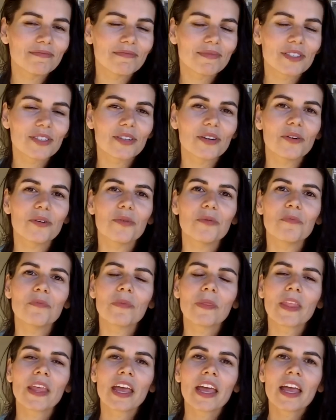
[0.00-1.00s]
So
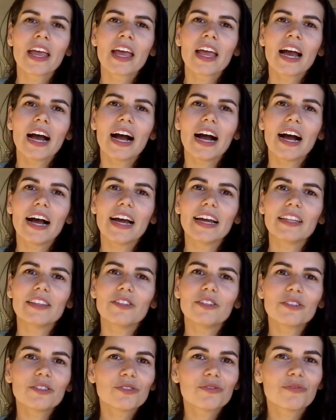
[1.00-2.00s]
I
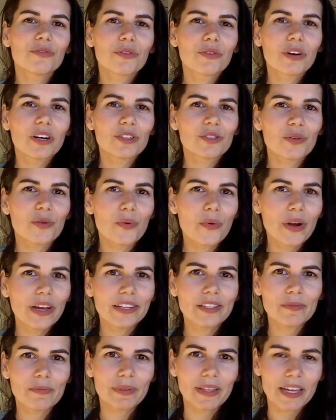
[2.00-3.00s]
looked for a toy
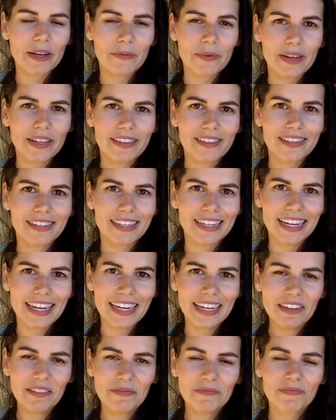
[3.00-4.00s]
to play with
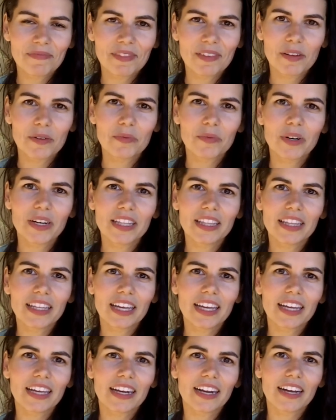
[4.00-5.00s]
today, one
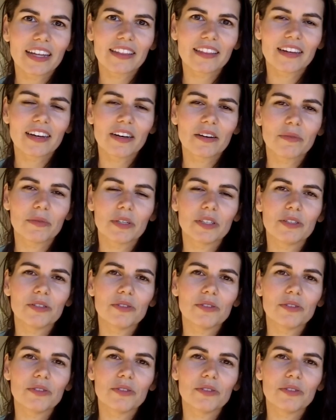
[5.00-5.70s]
that I thought would